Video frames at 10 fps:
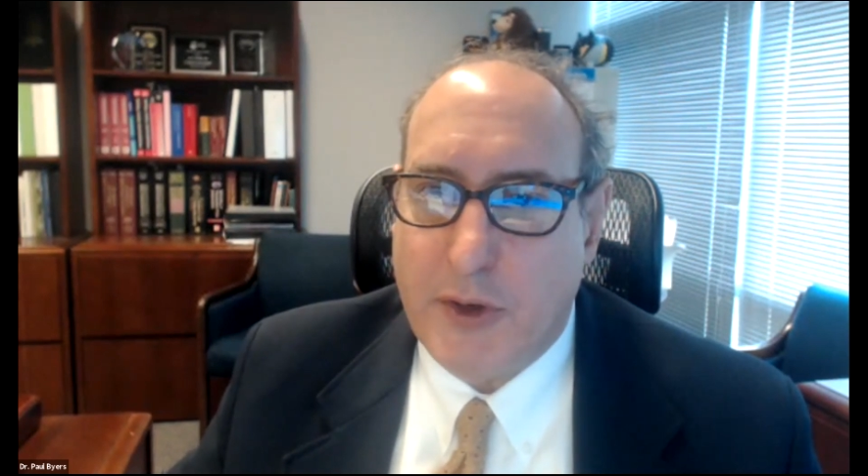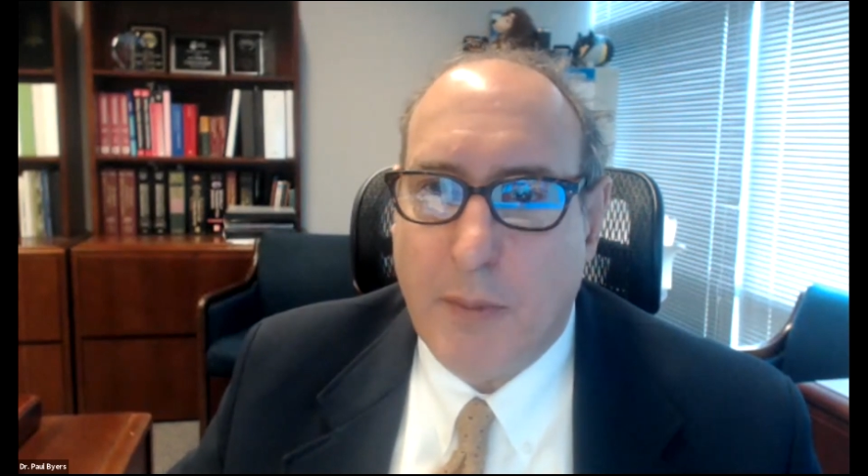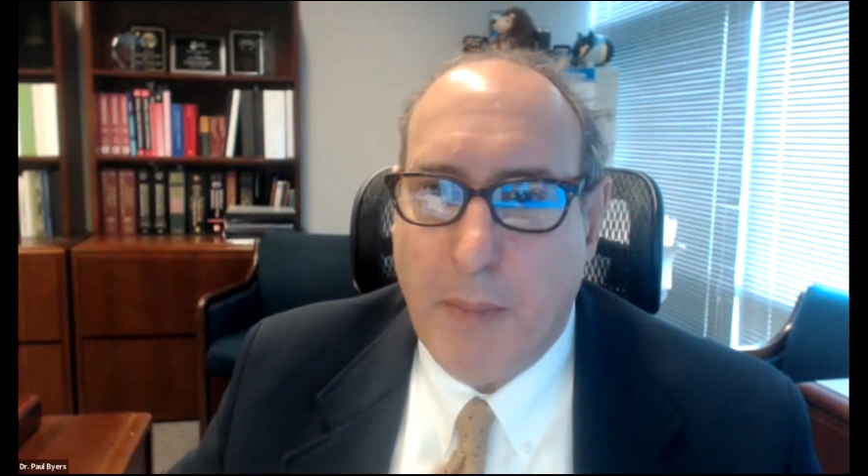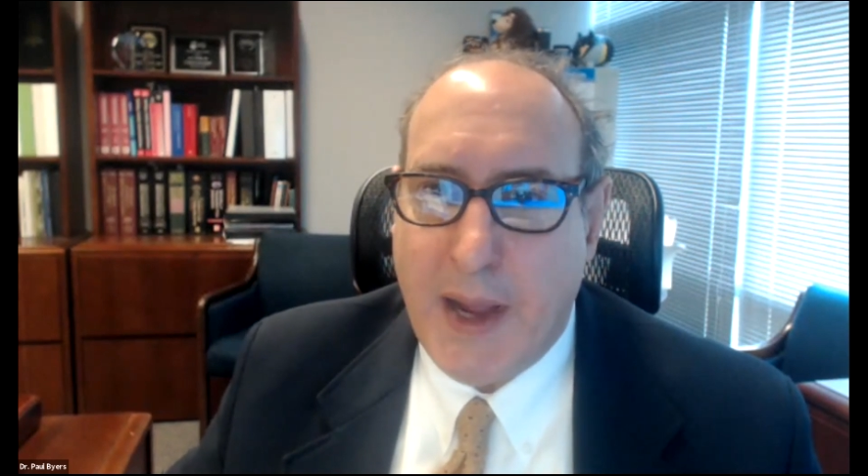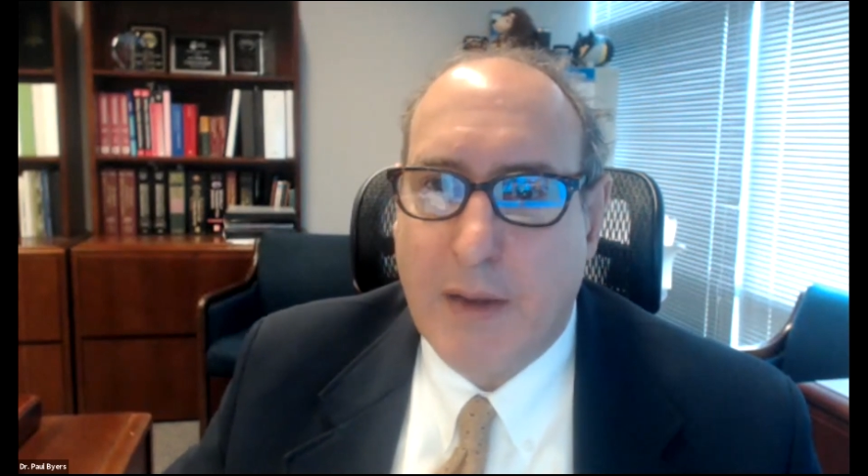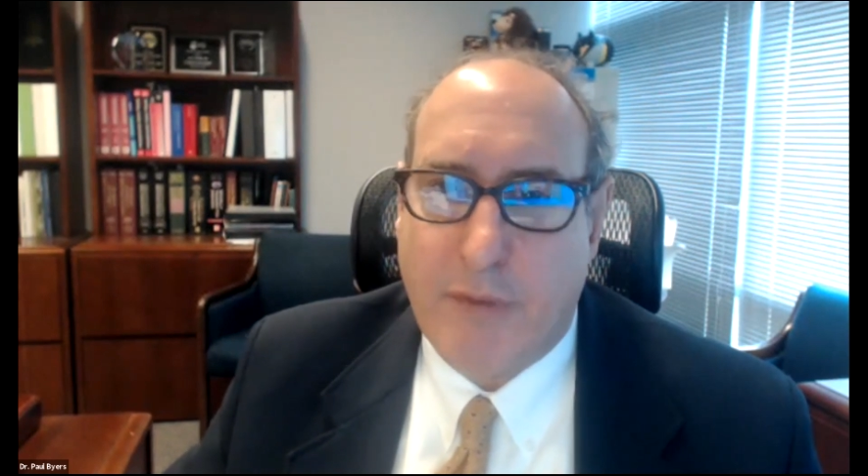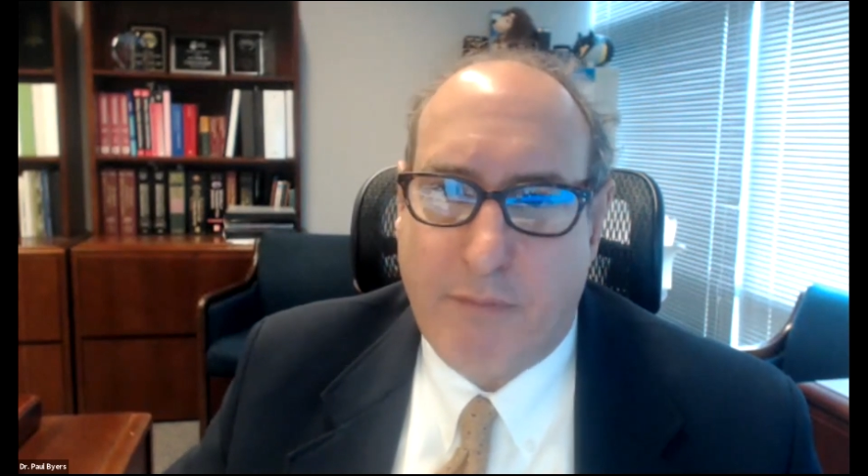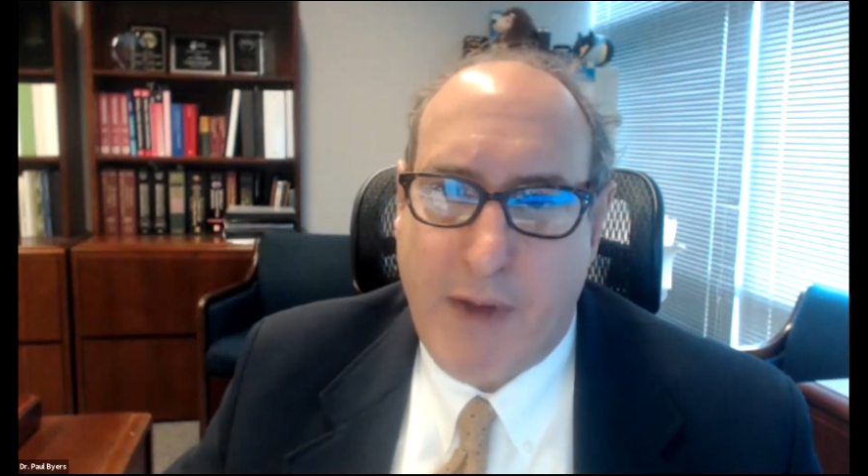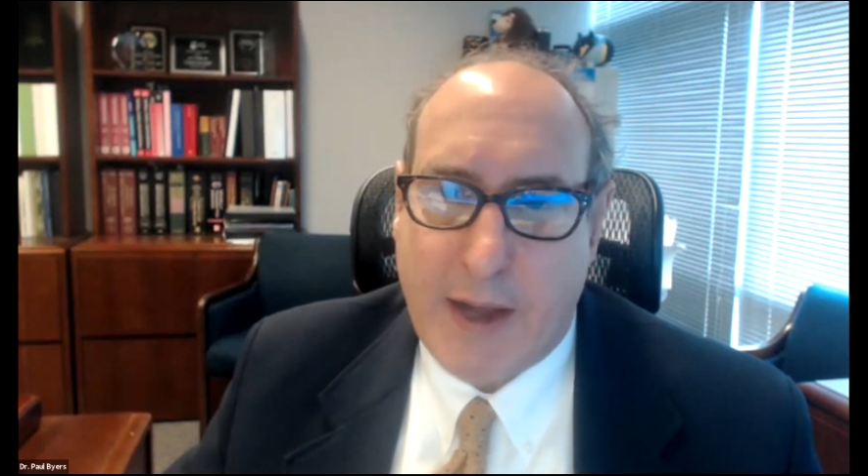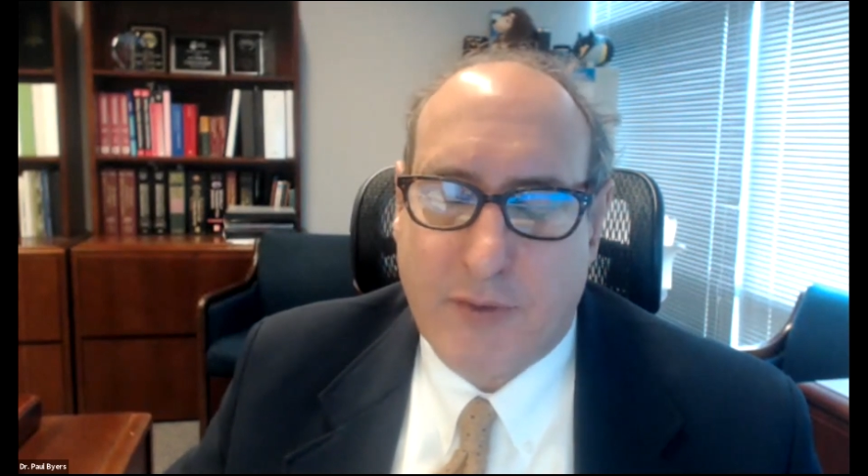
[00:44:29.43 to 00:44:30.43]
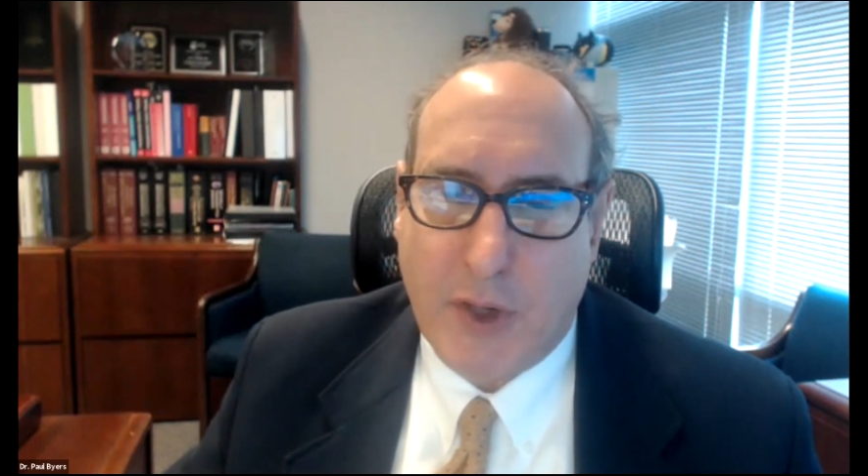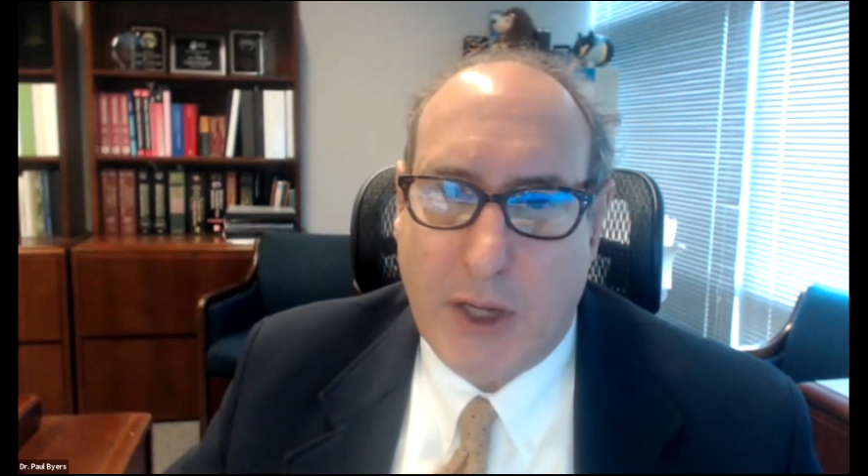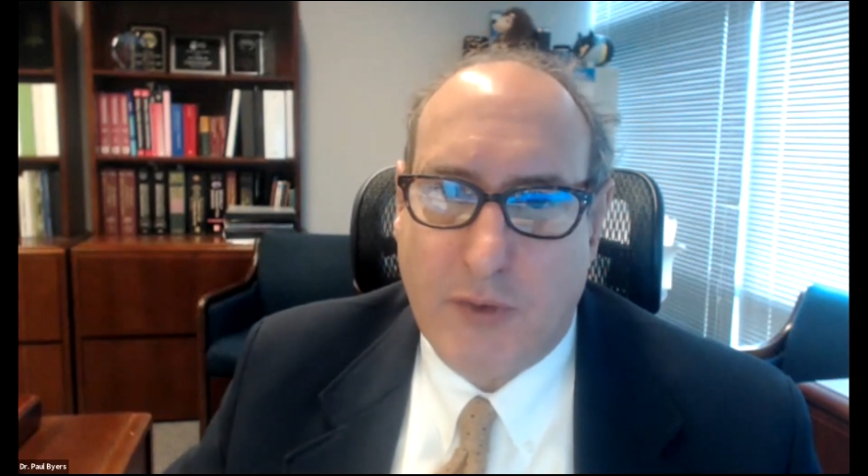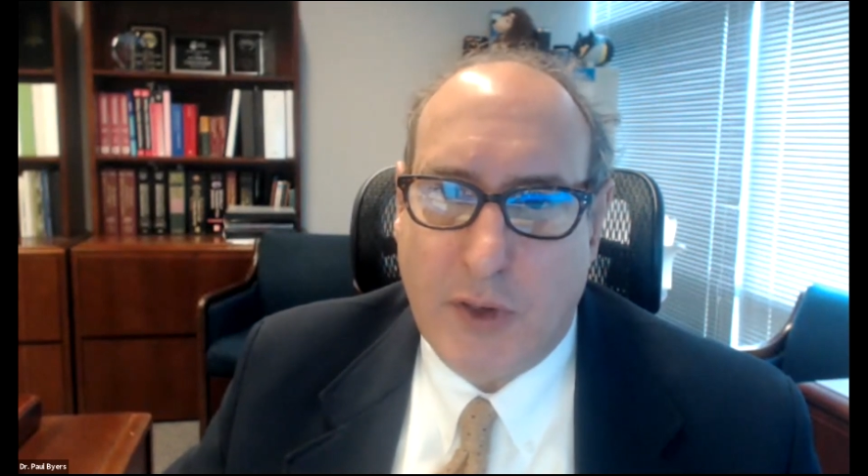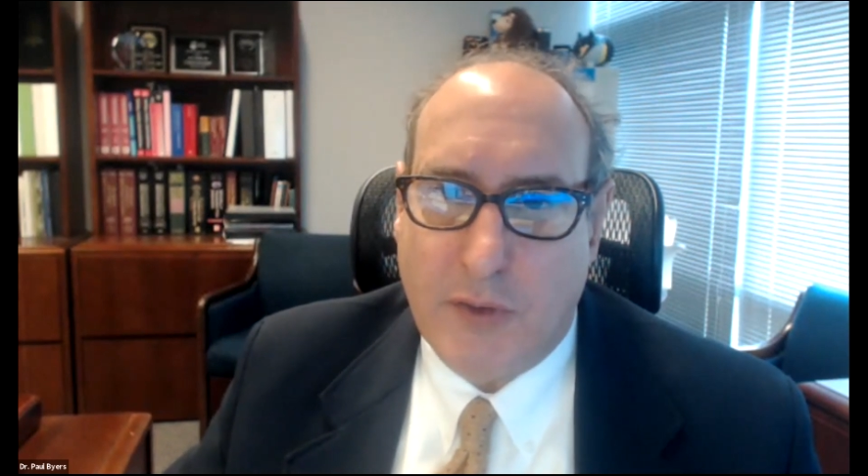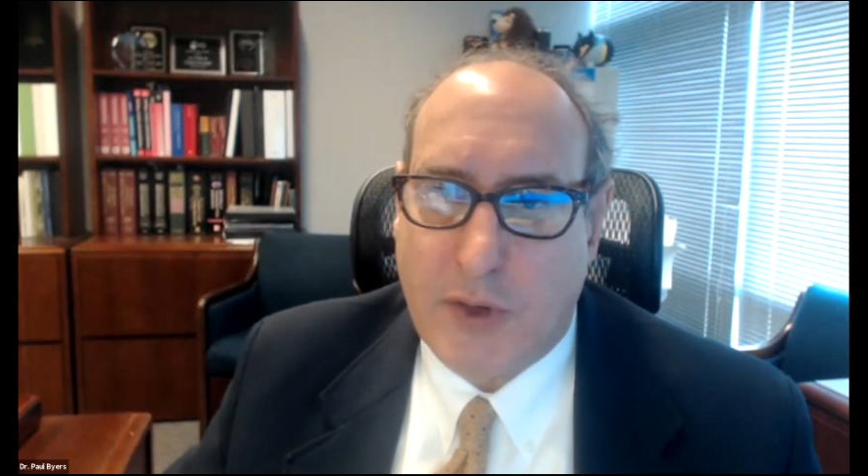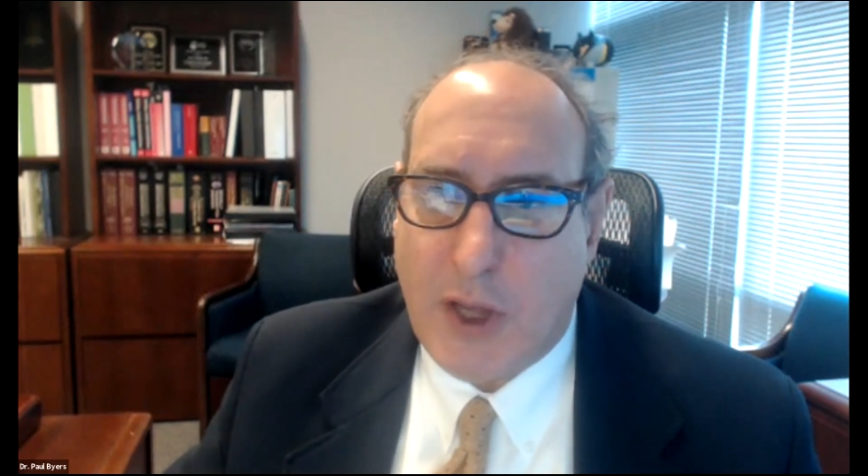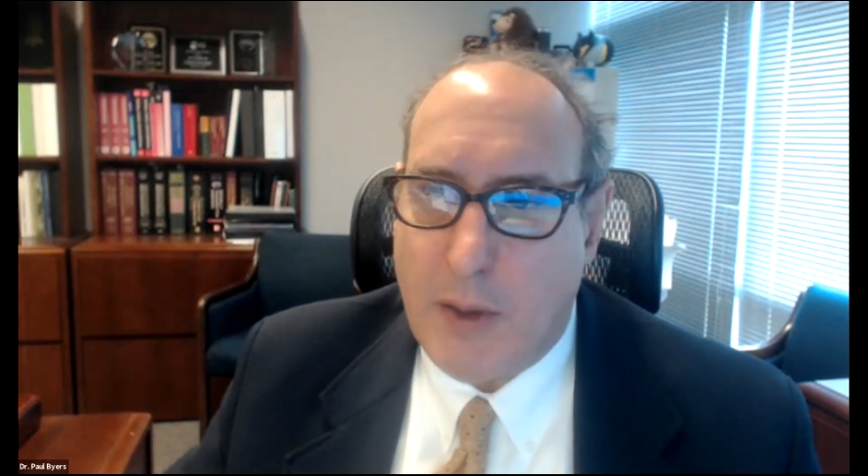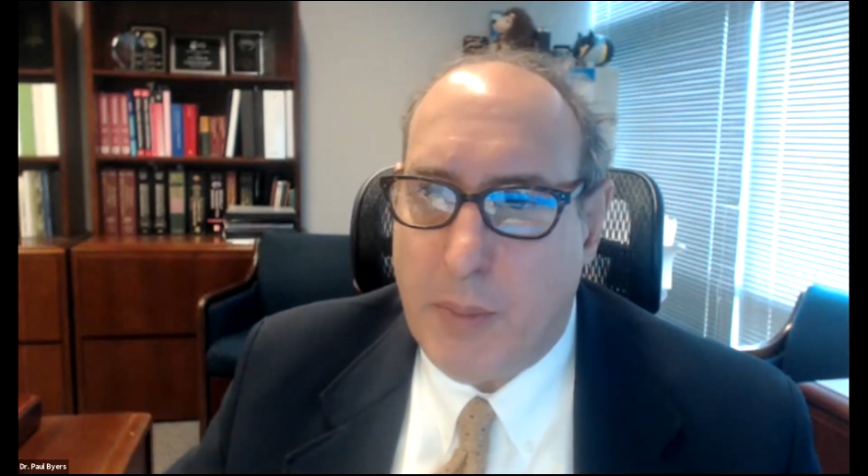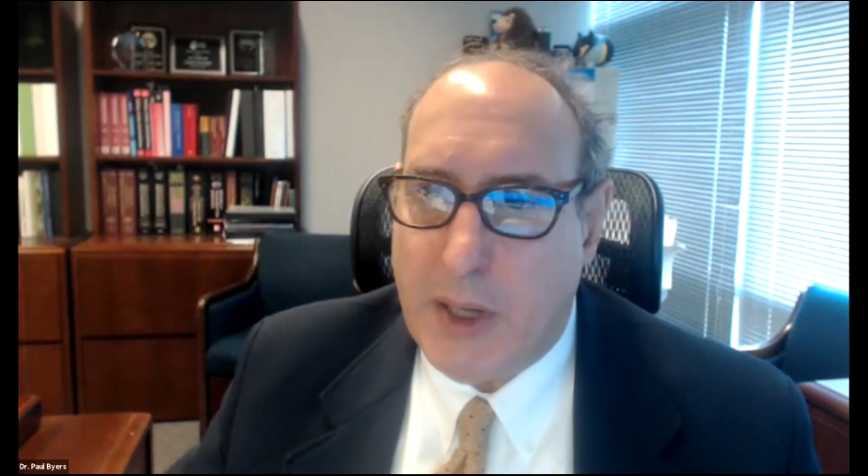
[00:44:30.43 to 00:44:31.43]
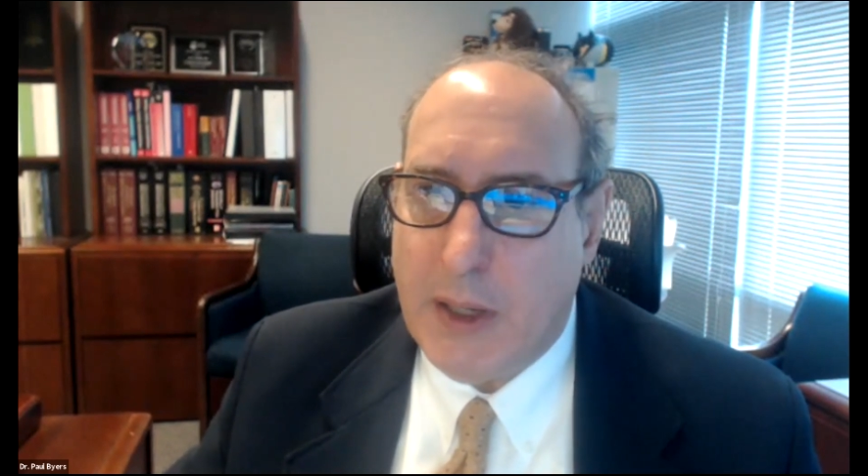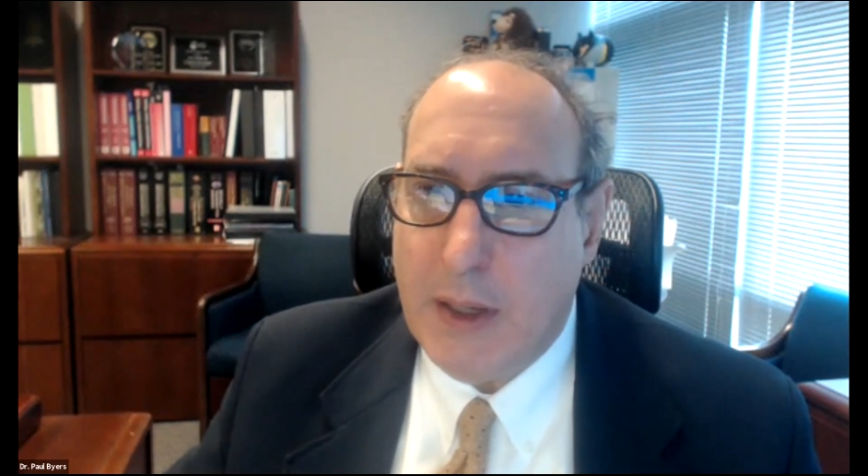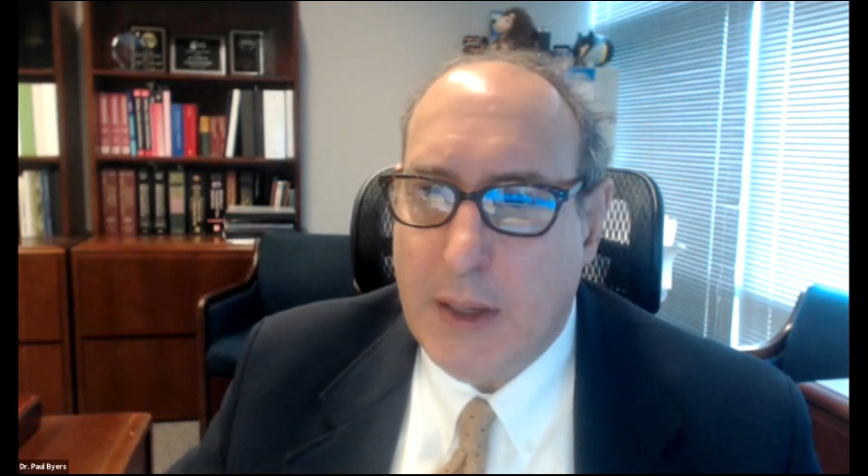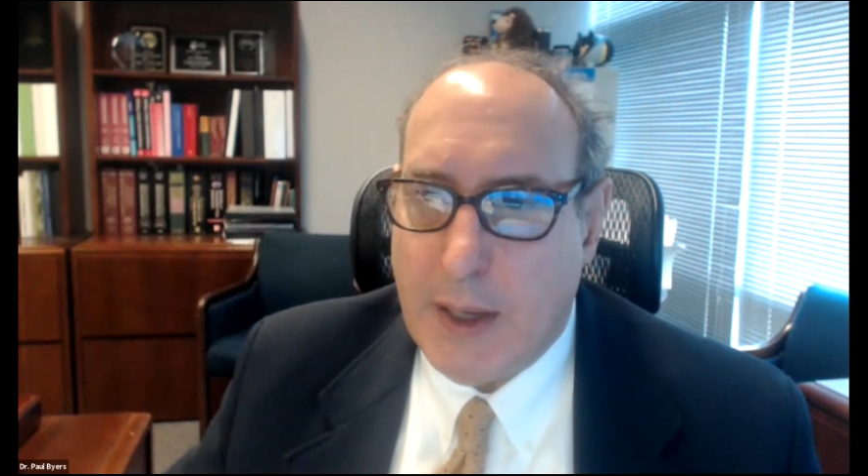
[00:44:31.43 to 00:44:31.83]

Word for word: the demand for vaccination is going to be